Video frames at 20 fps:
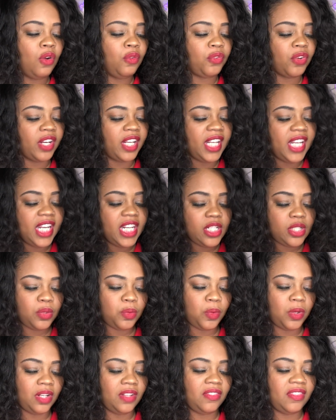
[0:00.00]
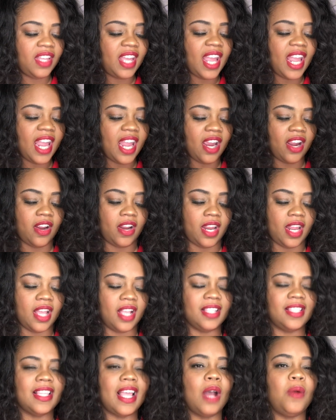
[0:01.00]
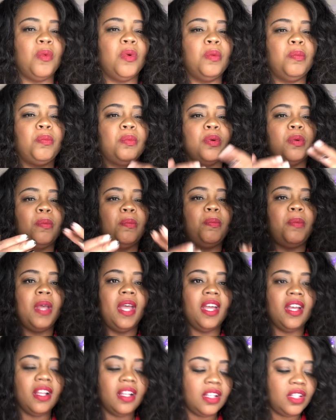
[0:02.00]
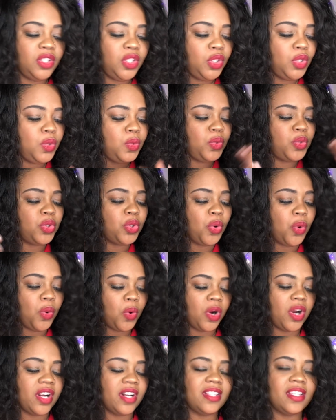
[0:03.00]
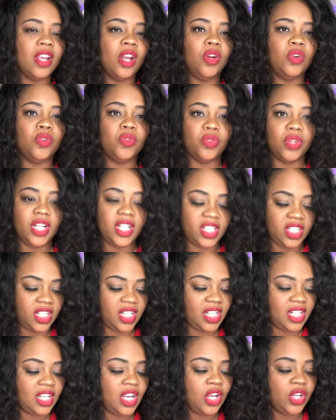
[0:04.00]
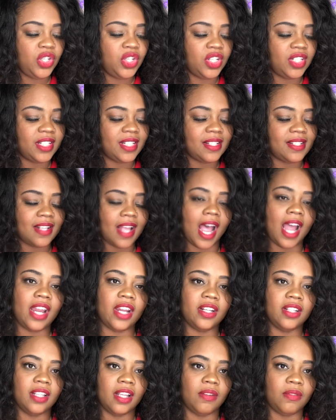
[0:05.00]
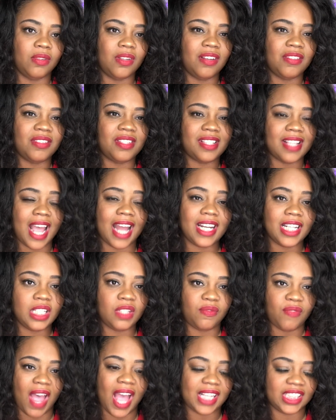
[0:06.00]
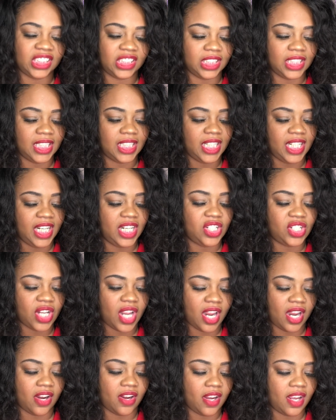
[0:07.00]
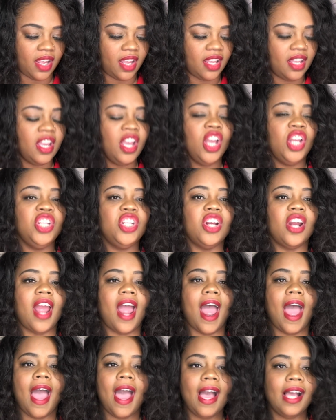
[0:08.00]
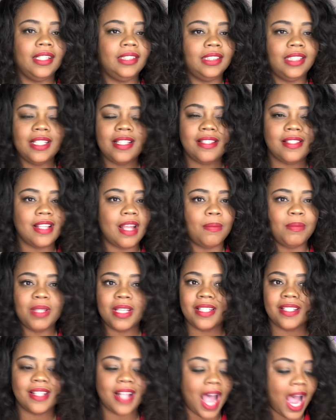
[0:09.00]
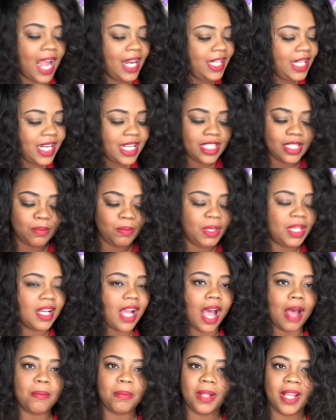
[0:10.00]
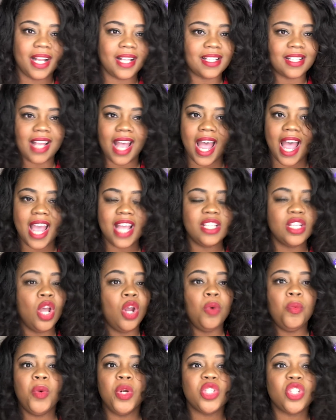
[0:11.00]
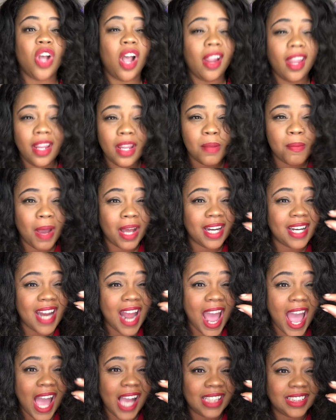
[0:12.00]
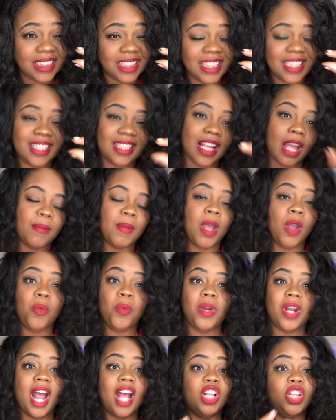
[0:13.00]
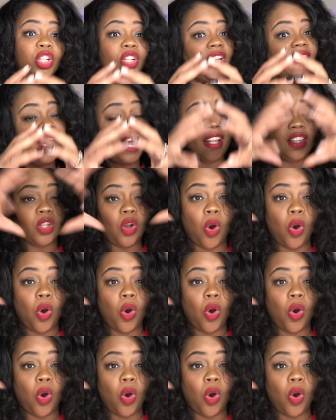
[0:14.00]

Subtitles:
for each one of the areas that will propel you towards reaching your desired level of satisfaction in each area. Your action step does not need to be complex, guys. We're talking about an action step. We're not looking at the